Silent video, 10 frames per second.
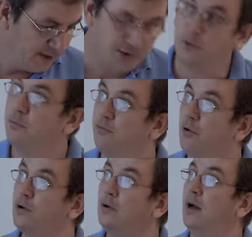So
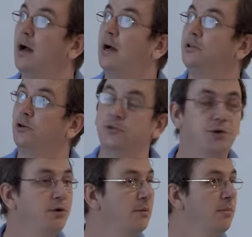before I talk
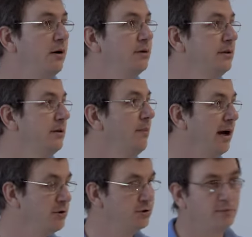to you about
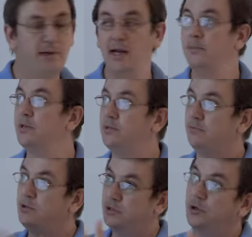microscope alignments,
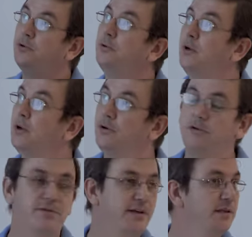I'm just going to
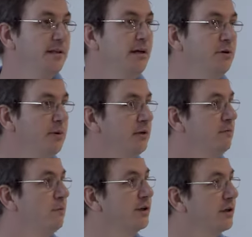revisit a little bit
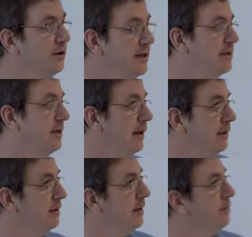on what Chris
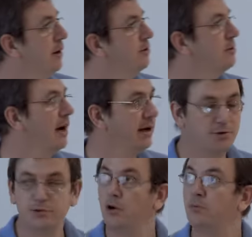said about the
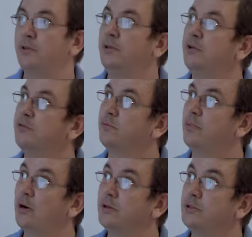microscope and the different
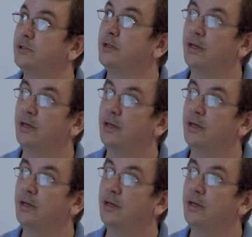parts,